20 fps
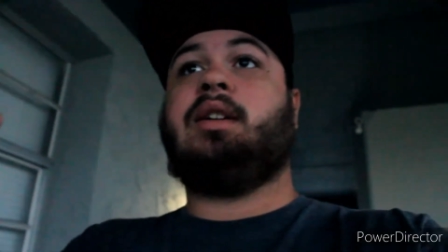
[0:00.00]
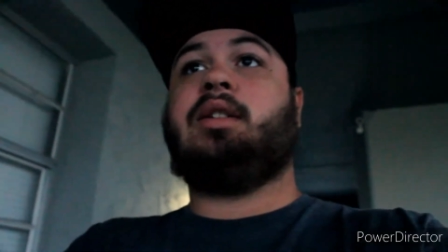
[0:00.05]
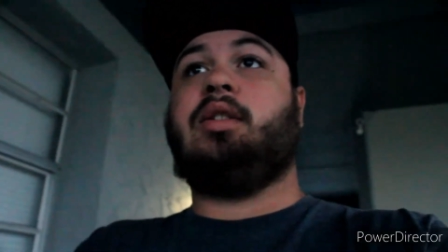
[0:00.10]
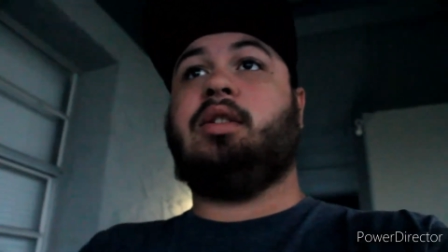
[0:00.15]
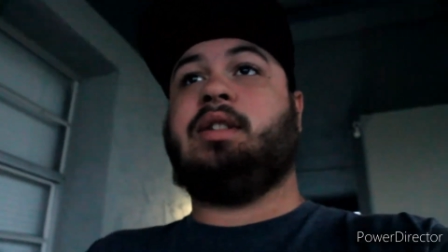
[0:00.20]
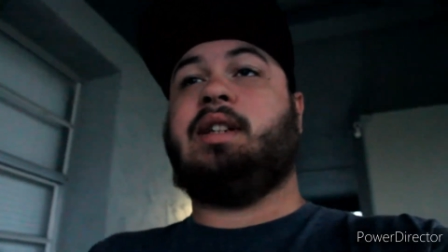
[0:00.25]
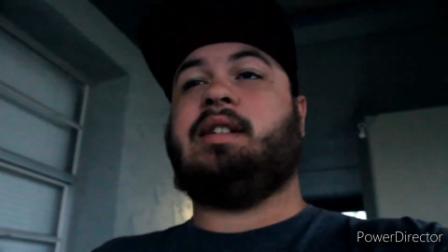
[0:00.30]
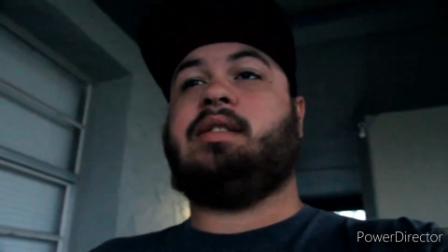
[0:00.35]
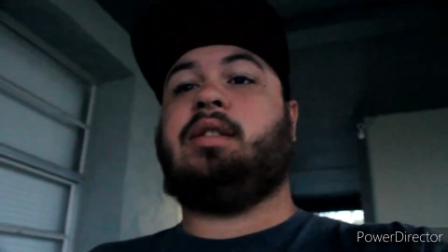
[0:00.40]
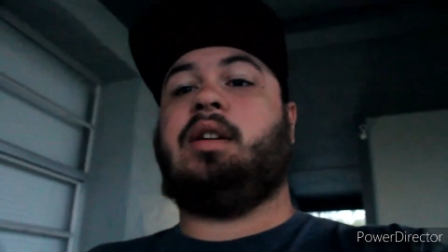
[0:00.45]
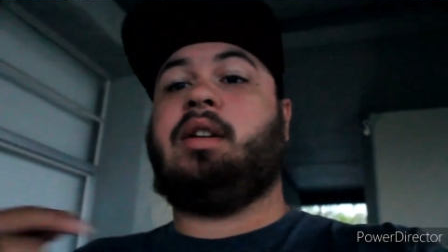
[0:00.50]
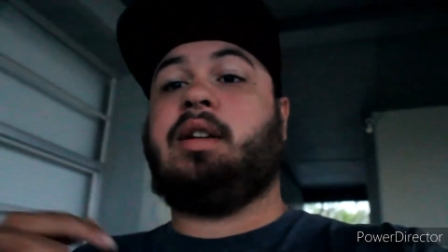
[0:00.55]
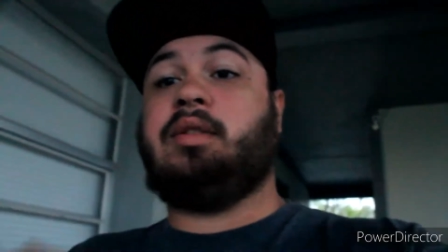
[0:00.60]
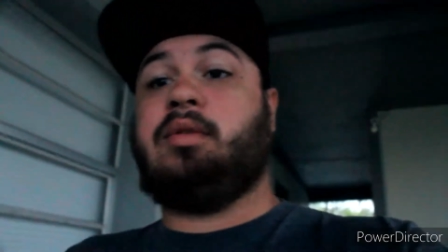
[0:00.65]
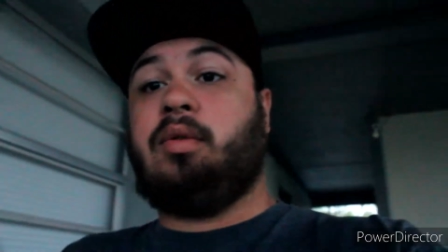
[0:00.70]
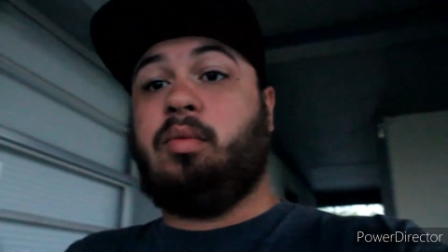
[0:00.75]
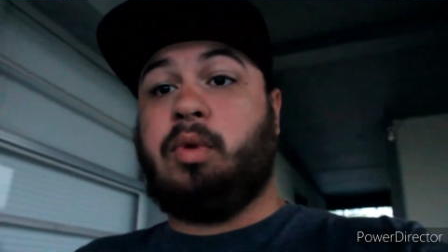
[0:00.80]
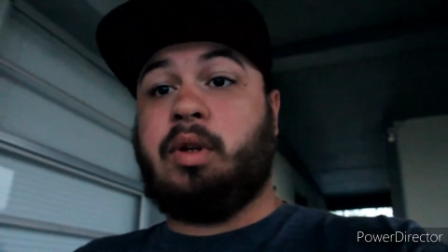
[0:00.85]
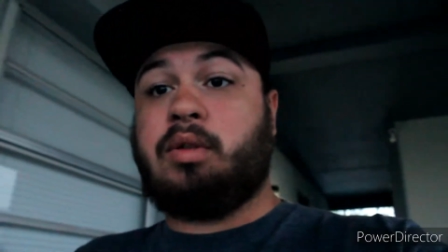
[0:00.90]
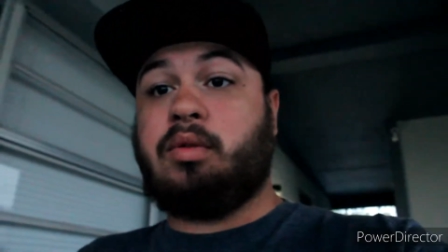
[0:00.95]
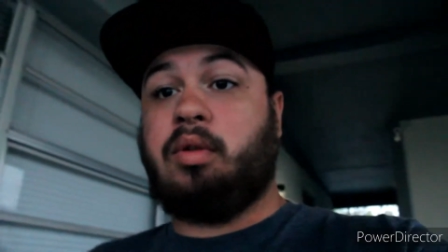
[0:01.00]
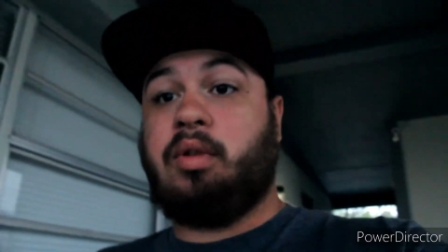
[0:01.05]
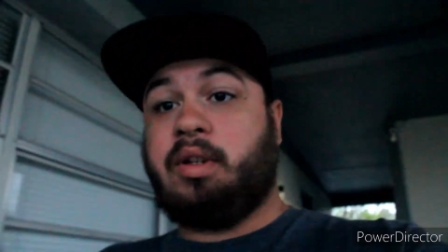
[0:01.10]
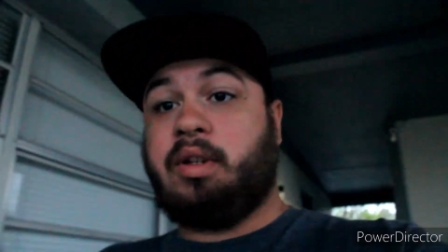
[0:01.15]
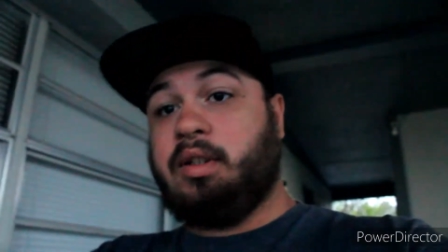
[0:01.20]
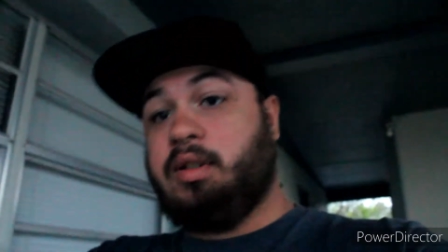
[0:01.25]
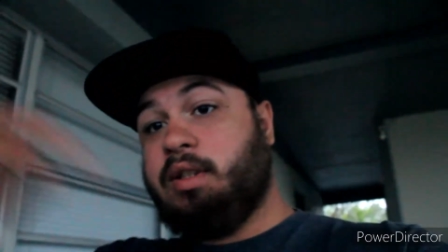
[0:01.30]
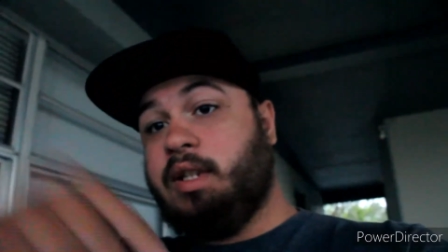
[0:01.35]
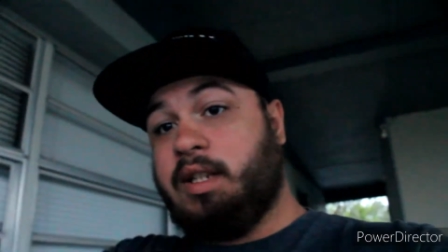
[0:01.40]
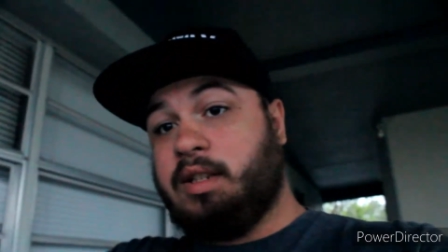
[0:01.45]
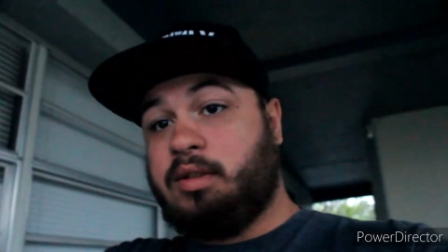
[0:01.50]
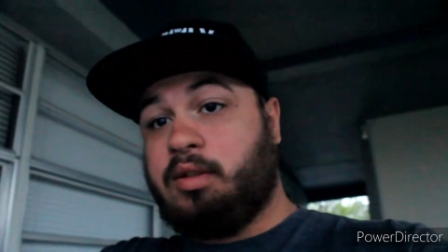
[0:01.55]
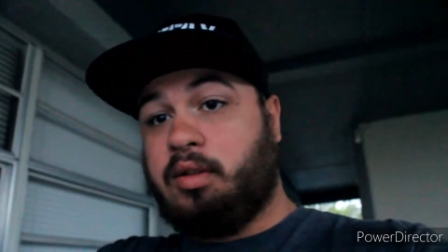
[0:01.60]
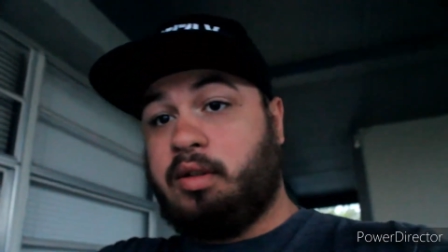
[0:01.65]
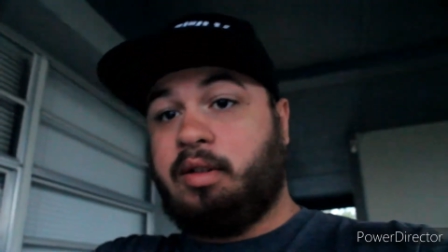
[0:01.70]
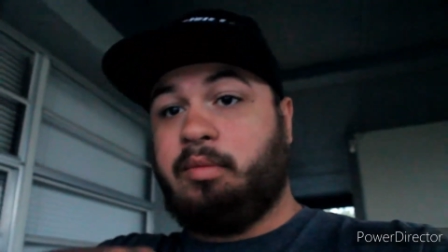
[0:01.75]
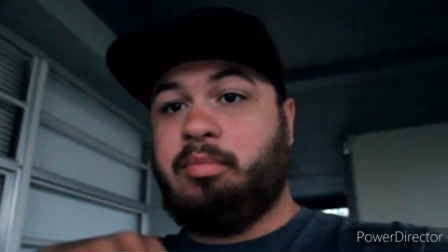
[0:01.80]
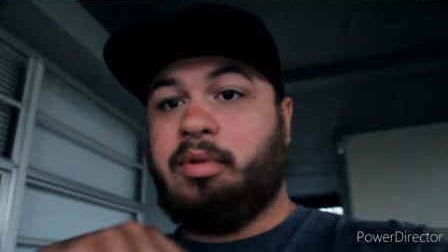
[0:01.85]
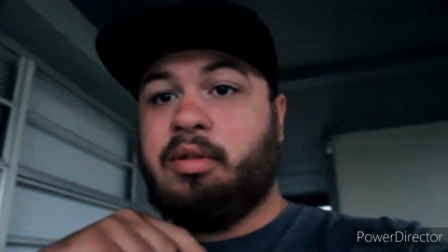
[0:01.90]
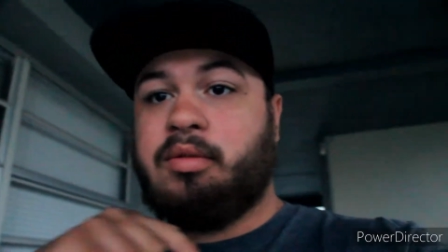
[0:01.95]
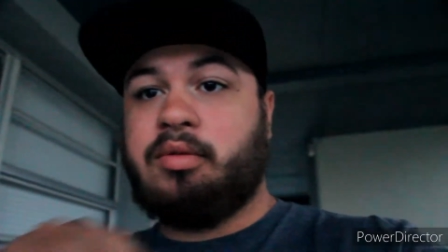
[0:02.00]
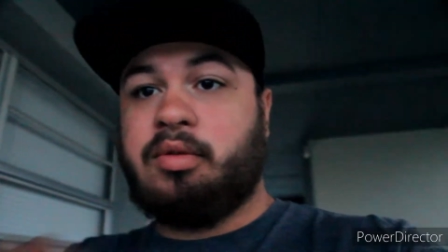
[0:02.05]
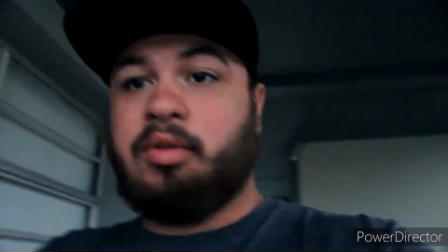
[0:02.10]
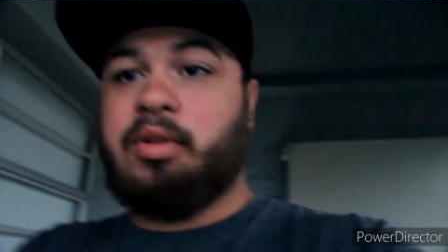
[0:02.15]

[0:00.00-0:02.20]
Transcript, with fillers: because I started recording yesterday but